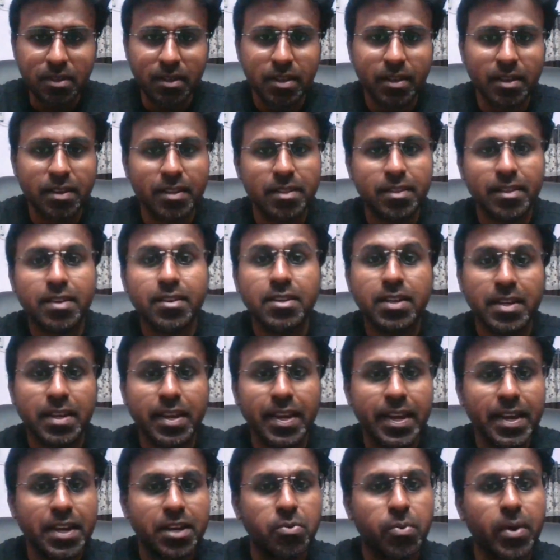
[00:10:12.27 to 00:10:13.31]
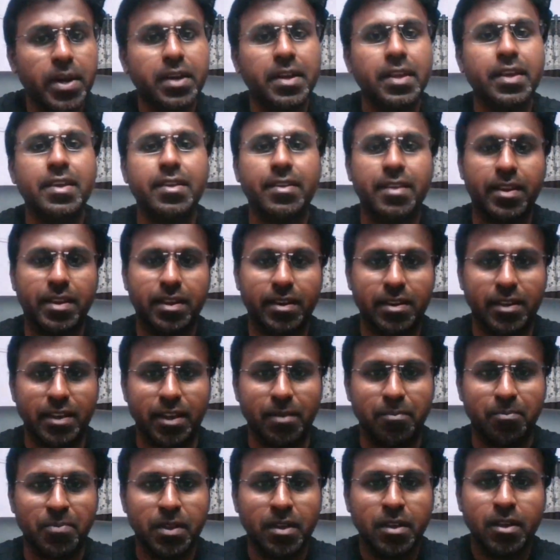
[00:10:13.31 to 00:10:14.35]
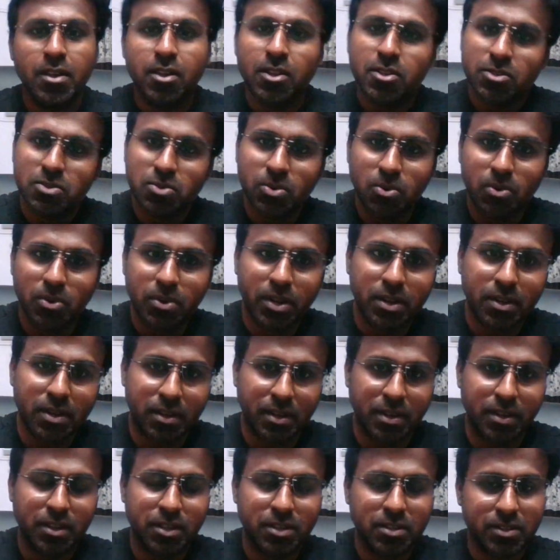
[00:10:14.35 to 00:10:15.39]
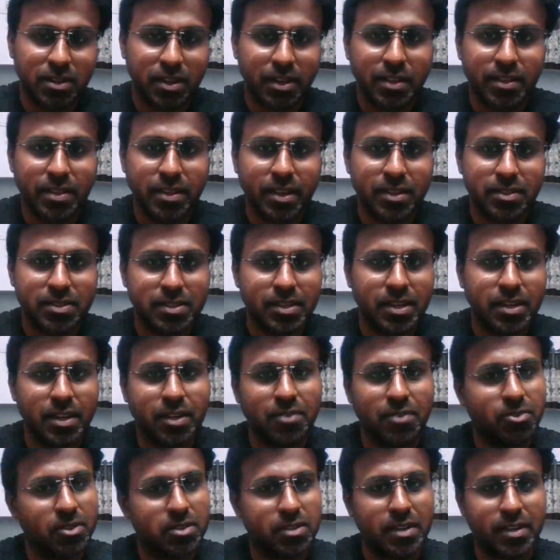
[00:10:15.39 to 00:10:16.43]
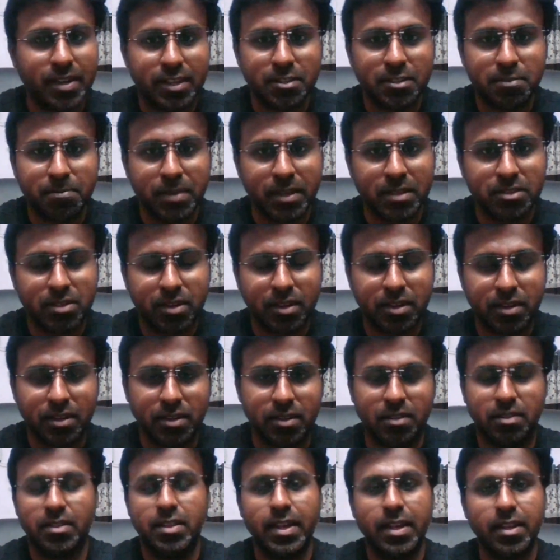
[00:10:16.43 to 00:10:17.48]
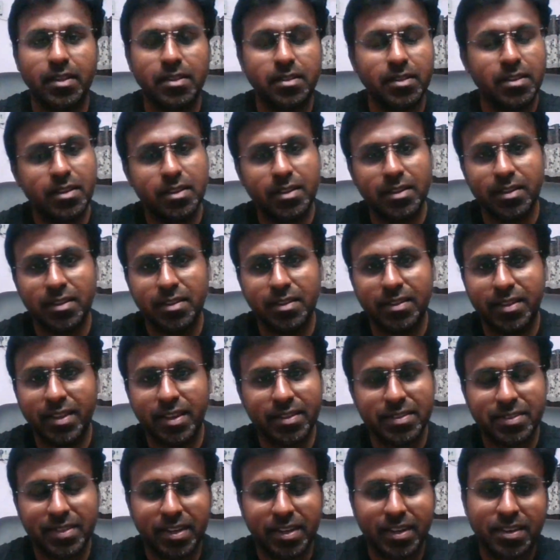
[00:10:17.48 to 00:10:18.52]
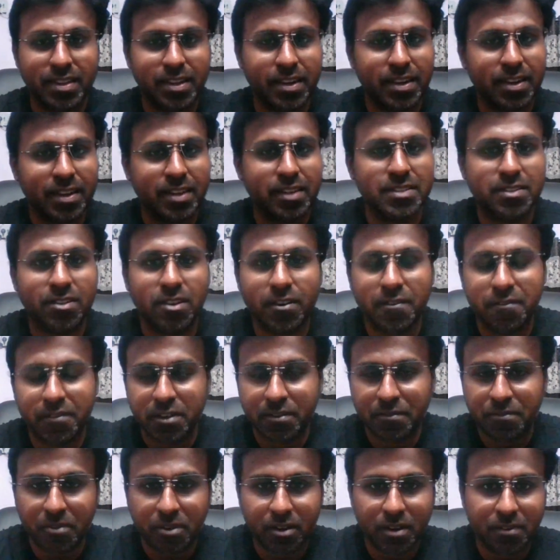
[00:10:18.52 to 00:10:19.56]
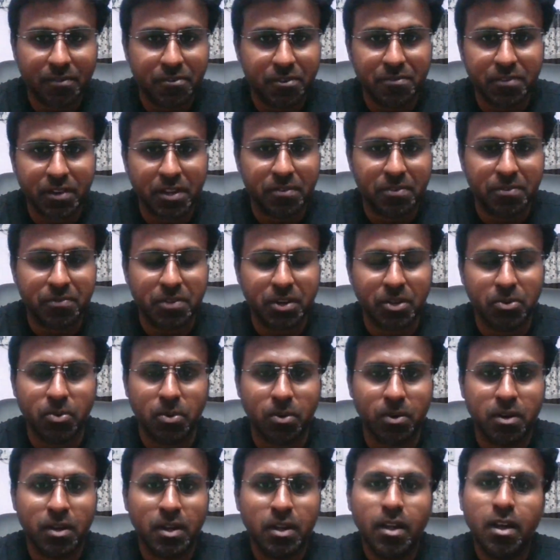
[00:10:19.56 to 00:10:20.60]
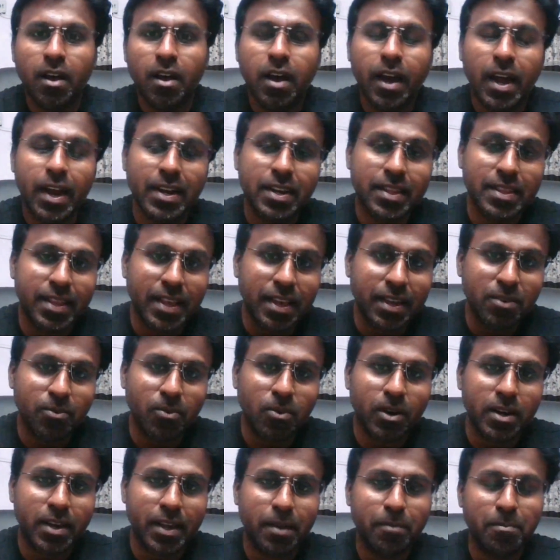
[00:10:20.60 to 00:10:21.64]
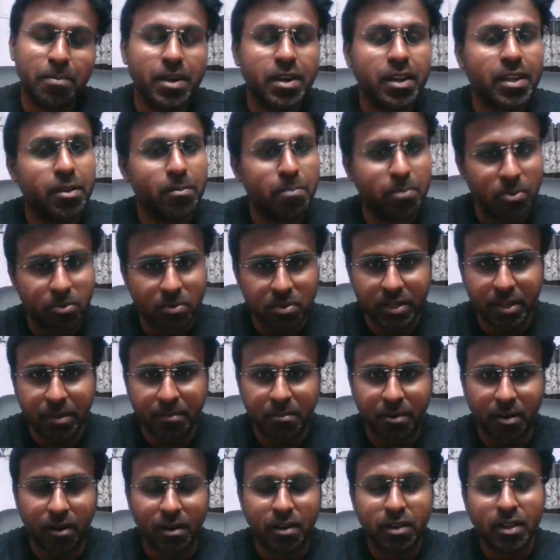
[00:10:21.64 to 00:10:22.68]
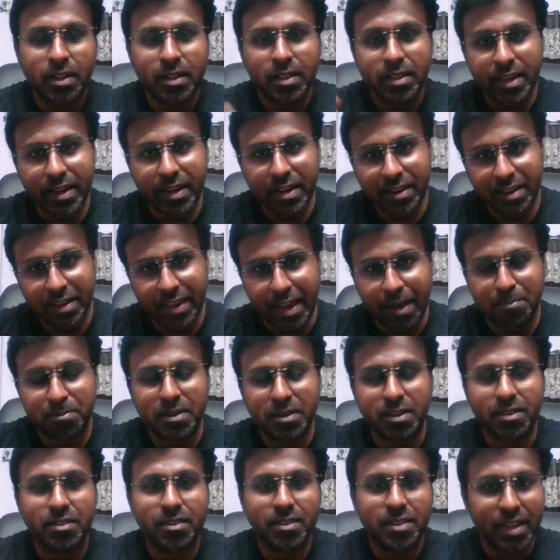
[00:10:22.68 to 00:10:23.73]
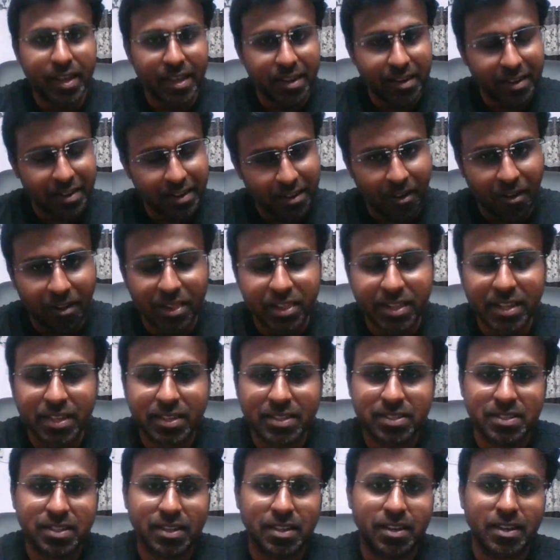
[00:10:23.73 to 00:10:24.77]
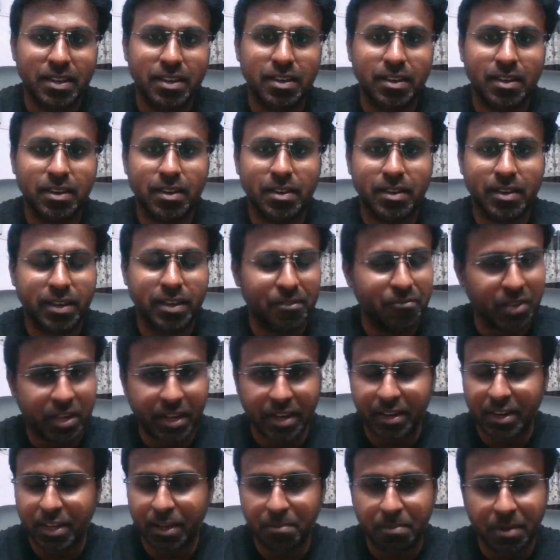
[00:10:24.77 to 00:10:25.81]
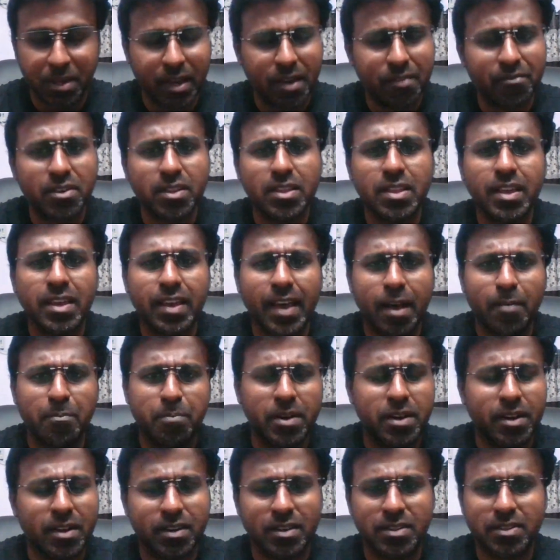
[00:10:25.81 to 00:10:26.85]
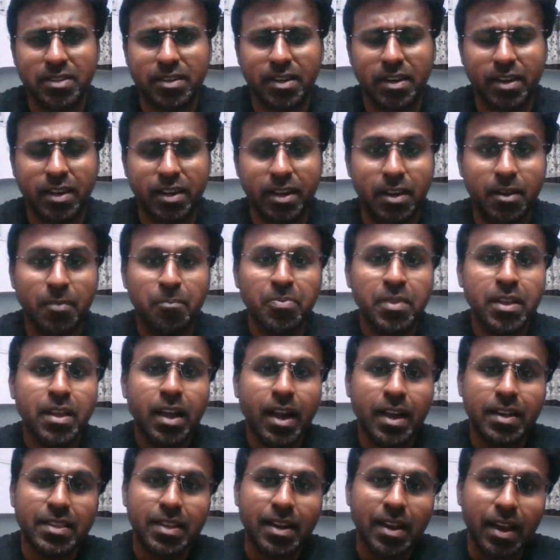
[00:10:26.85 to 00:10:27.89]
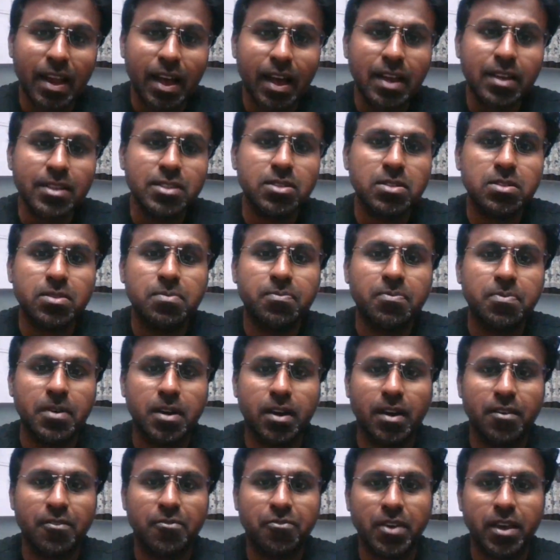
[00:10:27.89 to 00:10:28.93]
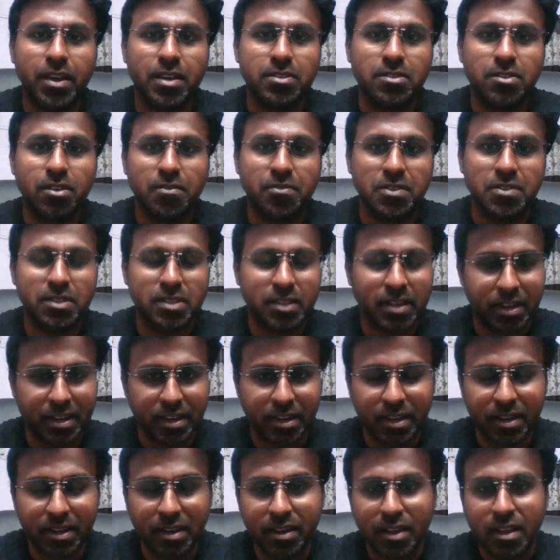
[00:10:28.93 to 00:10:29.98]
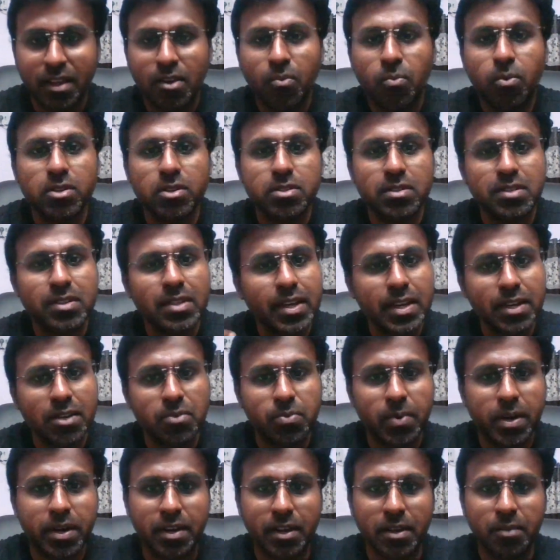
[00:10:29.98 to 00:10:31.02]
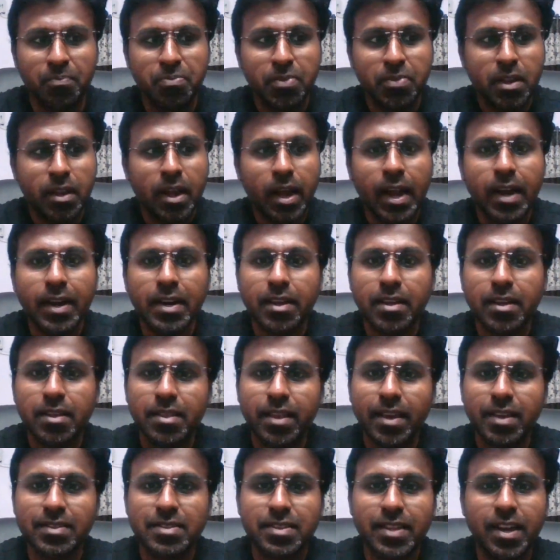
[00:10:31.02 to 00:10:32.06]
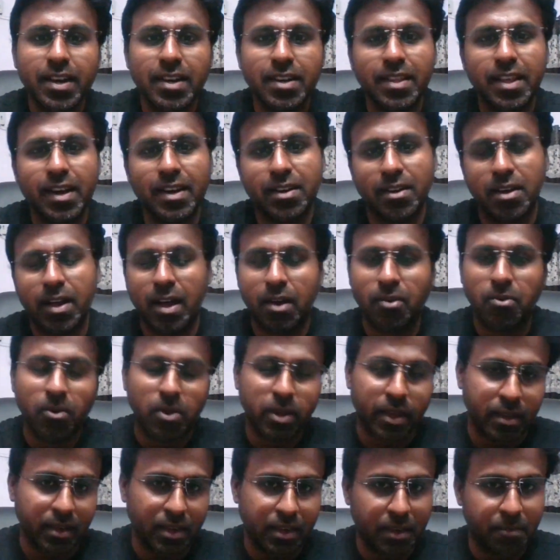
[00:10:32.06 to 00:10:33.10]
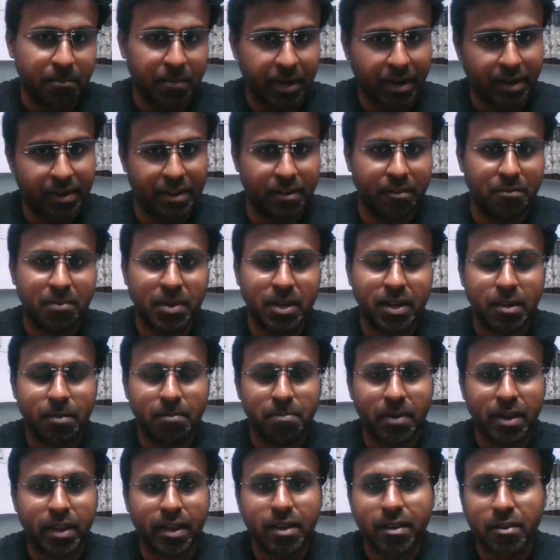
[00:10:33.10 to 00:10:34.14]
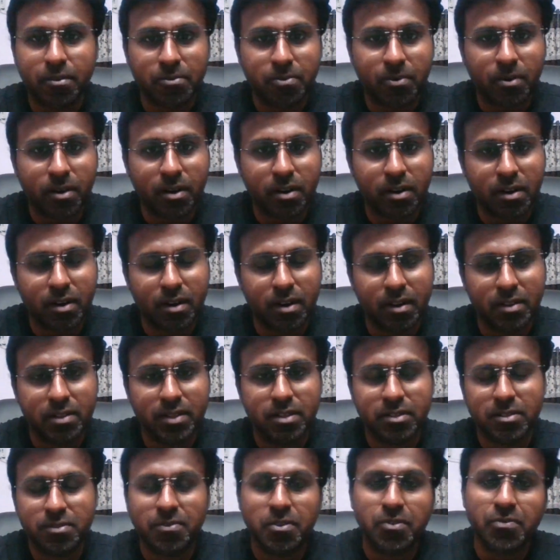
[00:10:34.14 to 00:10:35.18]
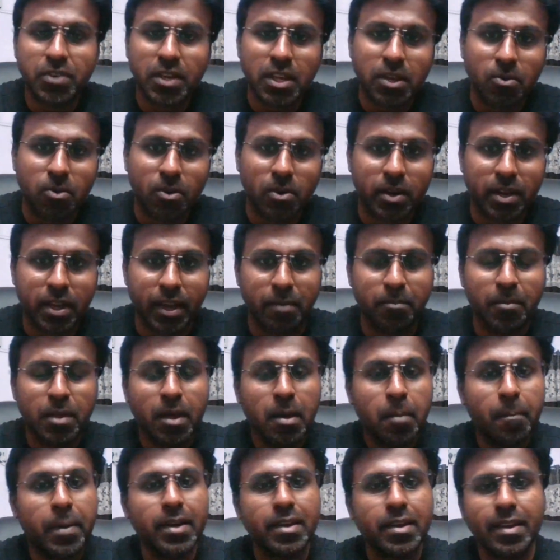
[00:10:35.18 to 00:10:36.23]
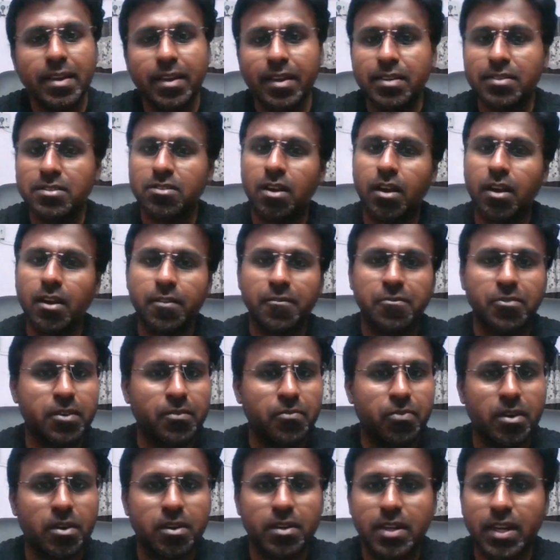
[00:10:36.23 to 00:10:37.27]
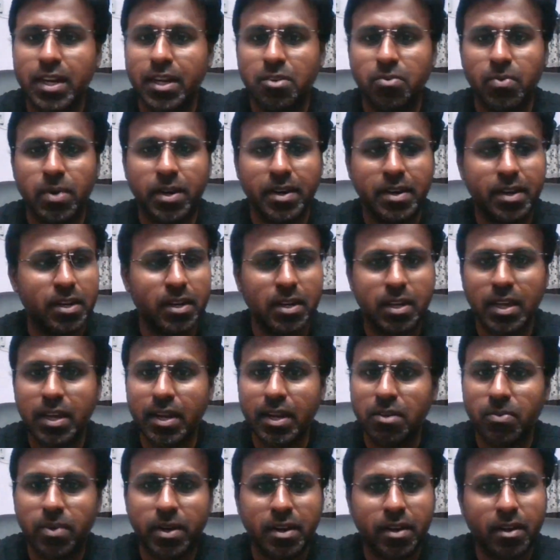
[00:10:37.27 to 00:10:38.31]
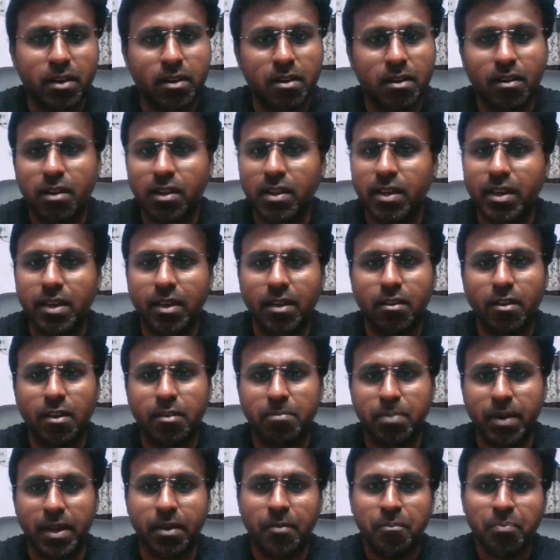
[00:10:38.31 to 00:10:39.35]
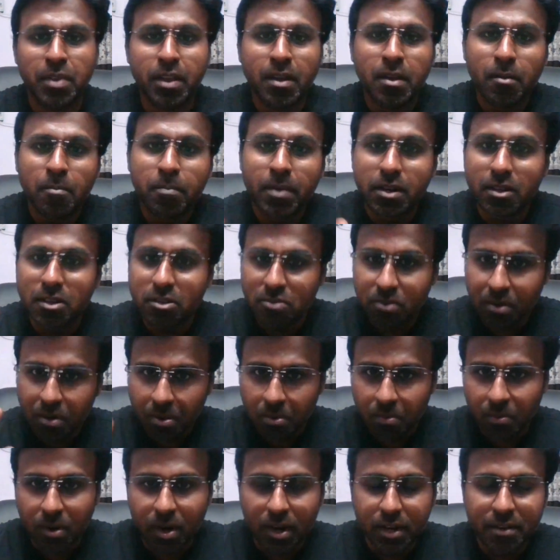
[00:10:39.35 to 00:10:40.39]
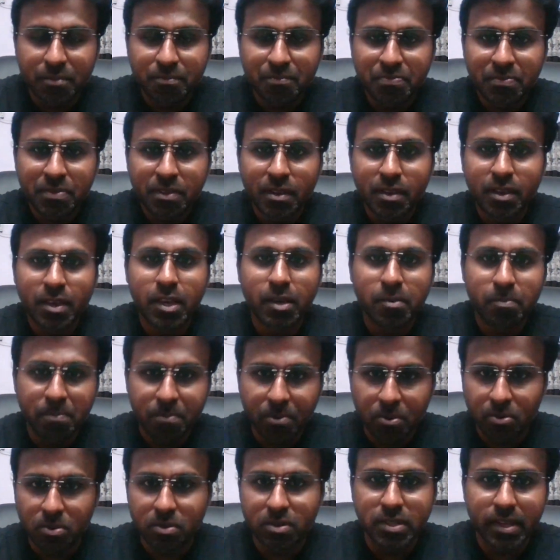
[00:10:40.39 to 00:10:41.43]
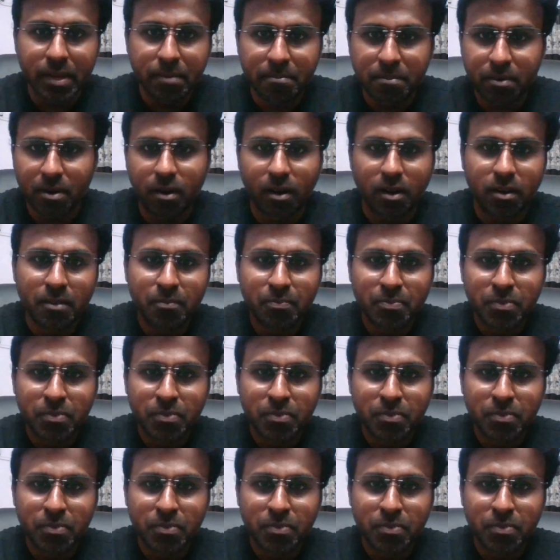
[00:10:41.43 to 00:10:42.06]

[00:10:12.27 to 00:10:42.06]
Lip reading: the T20 cricket came. So it initially they said he was a test match cricketer. Then they said that he's not fit for 50-50 over. And then what happened? He proved them wrong. Then captain. Then all these wicket keeping. Everything happened in his career. And the last phase of his career was T20. And they said that, okay, he might have been a player for this 50 over game. But he is not fit for T20. T20 and all, he cannot play. But you know what? He proved them wrong.